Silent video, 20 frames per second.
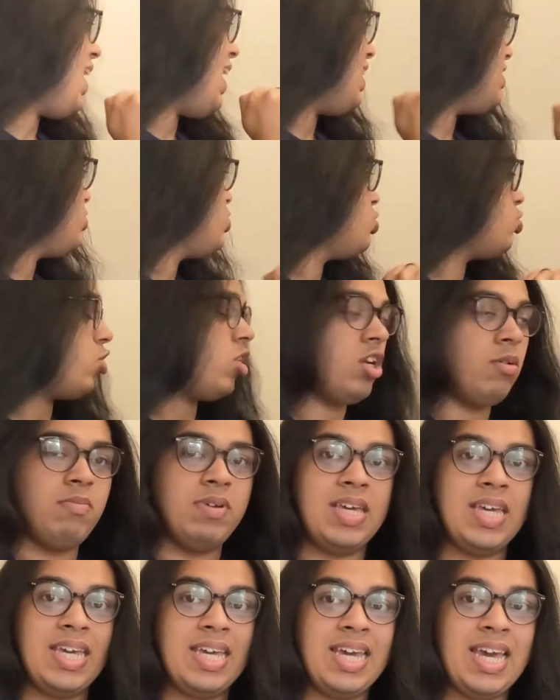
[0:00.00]

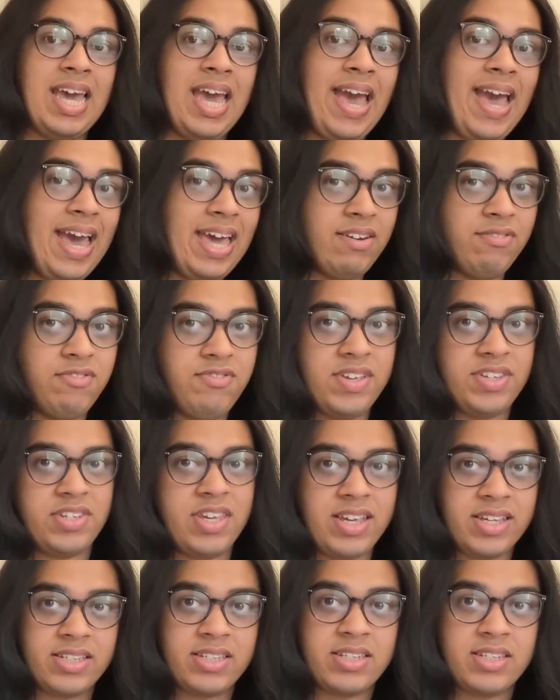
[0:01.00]
Astronomy and
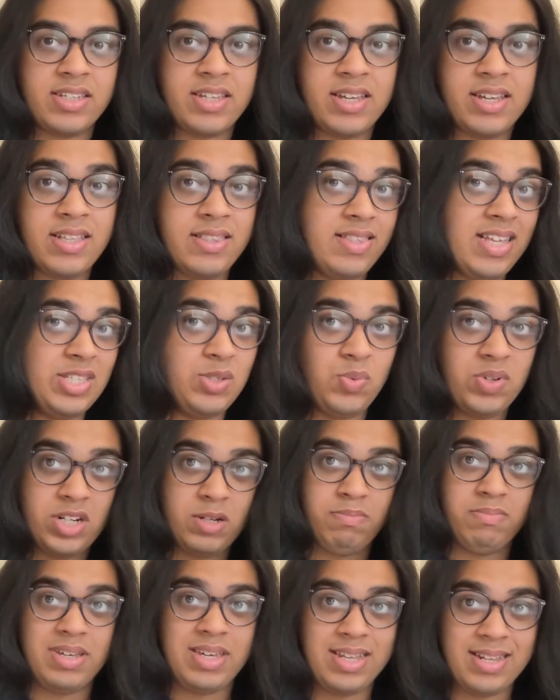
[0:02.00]
Physics. That's what
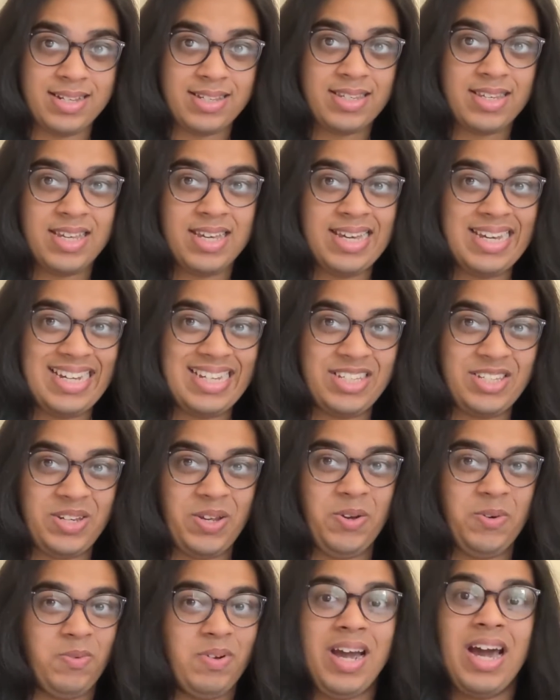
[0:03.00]
it means.
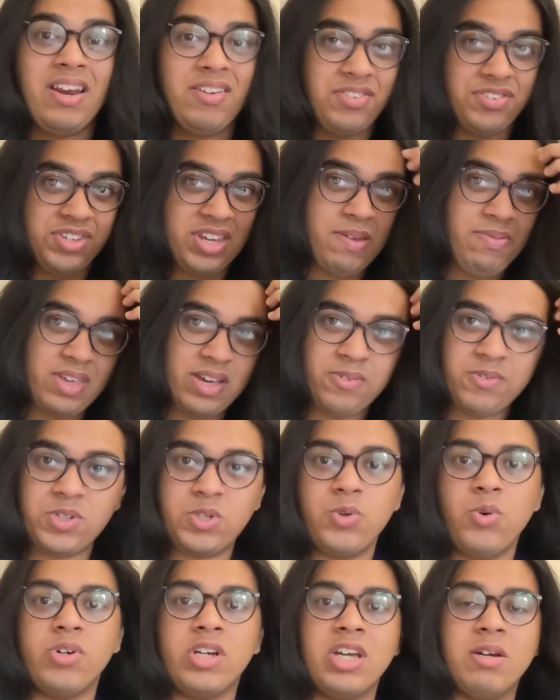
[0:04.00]
So, kind of the same thing I was
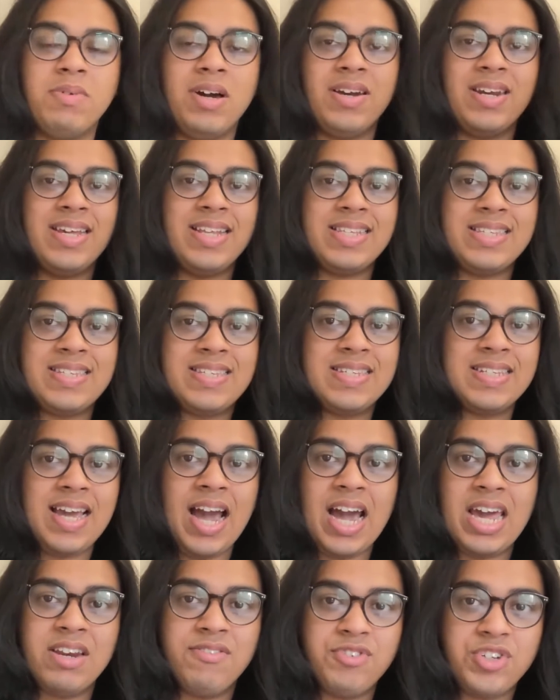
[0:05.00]
talking about. It's
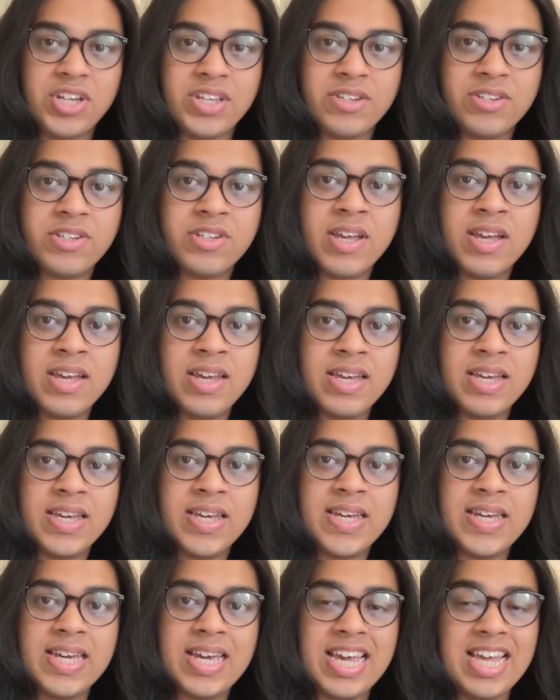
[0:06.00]
kind of just,
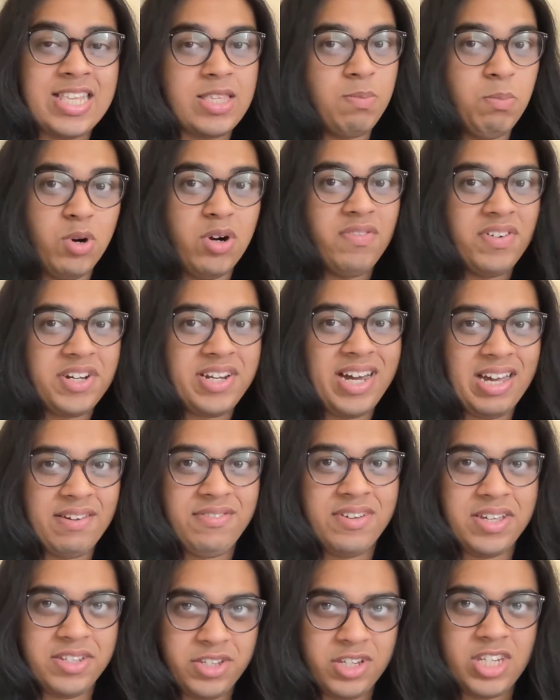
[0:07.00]
it's more of a
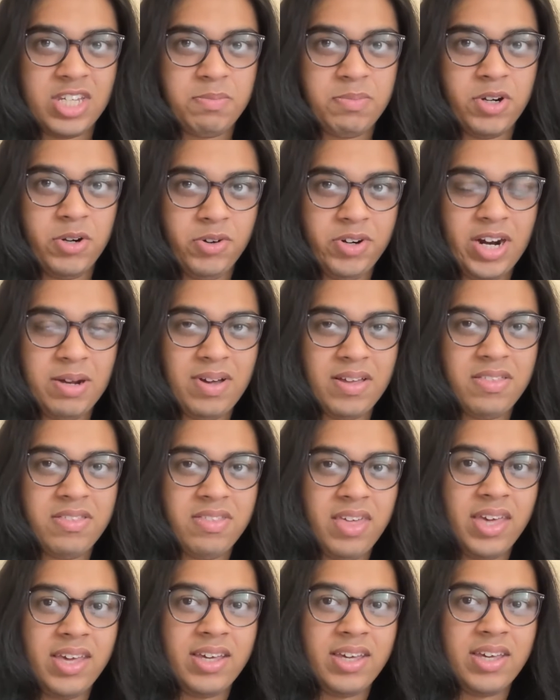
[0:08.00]
diversity program, I
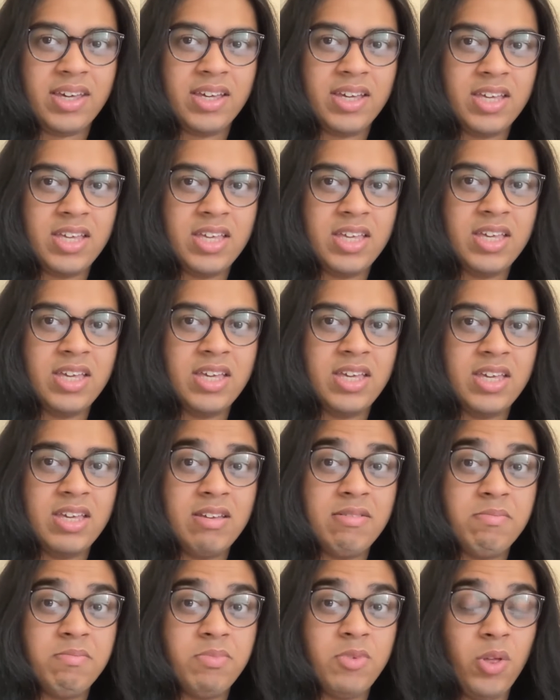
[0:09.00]
think.
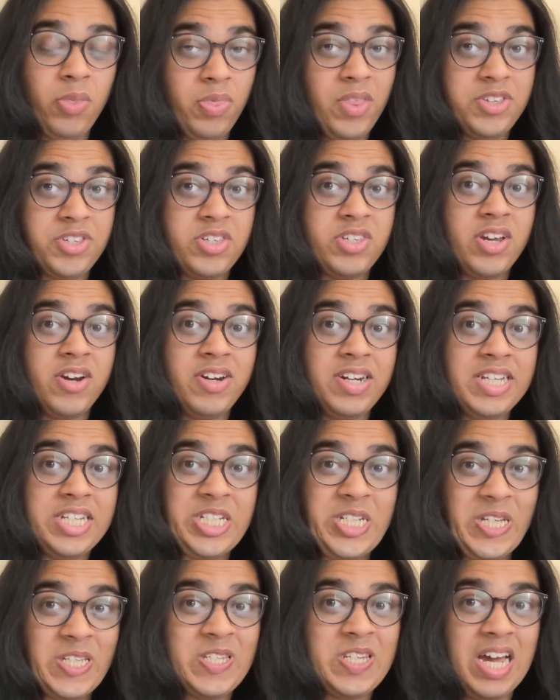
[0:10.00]
Not necessarily
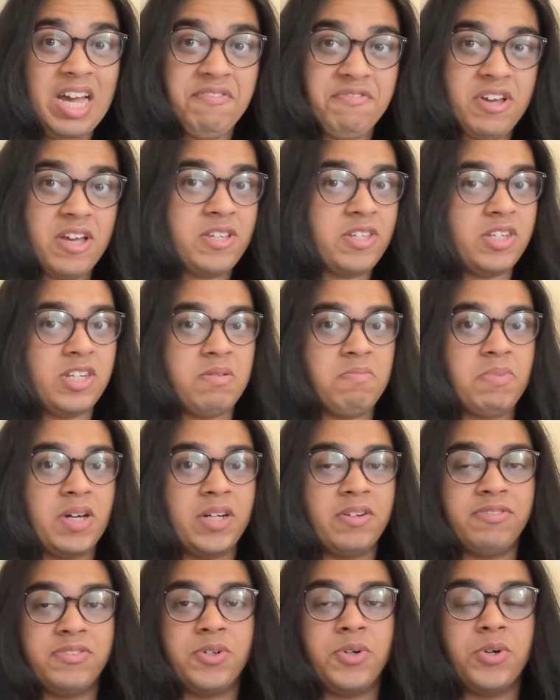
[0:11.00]
just diversity,
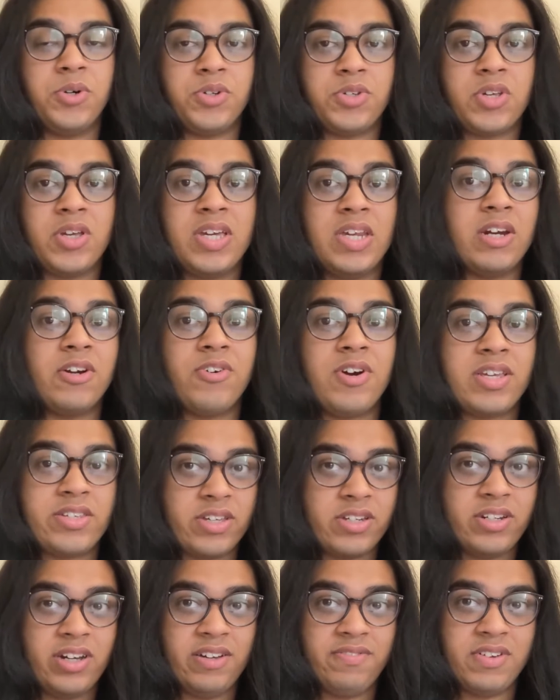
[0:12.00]
but of course,
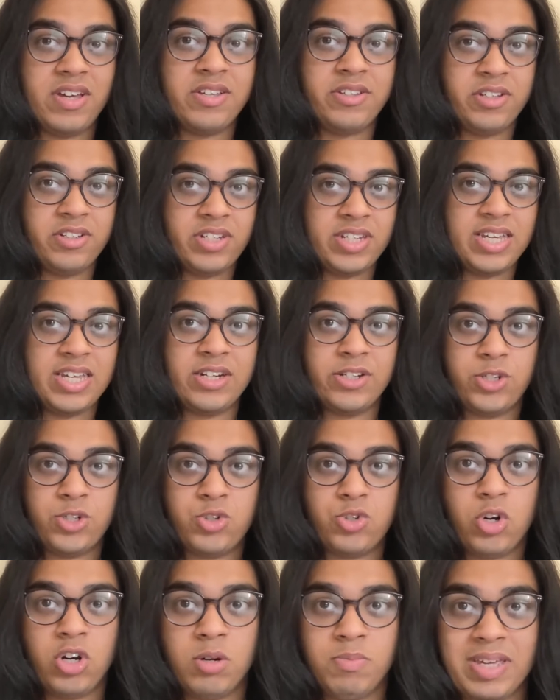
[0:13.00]
increasing diversity in
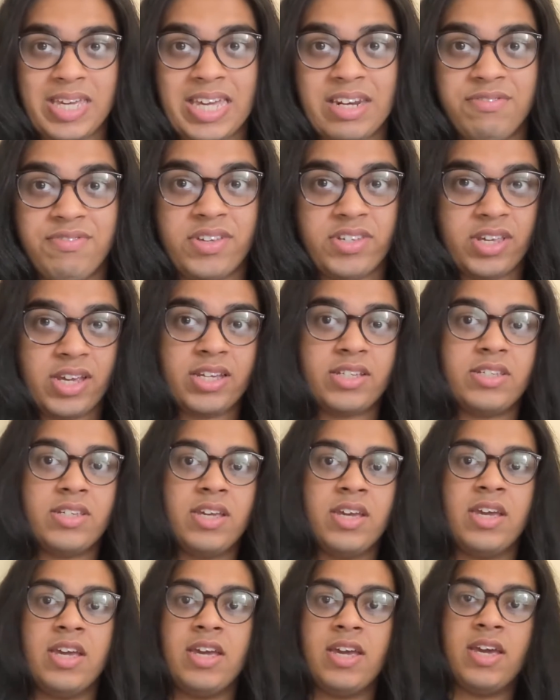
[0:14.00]
astronomy and
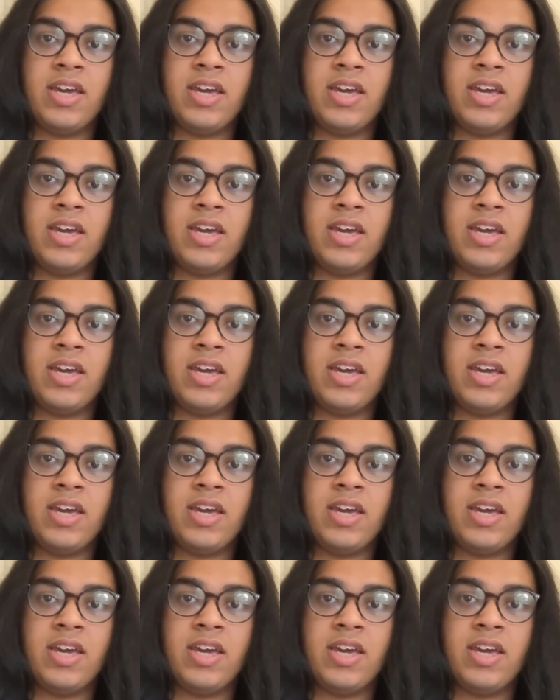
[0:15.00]
physics.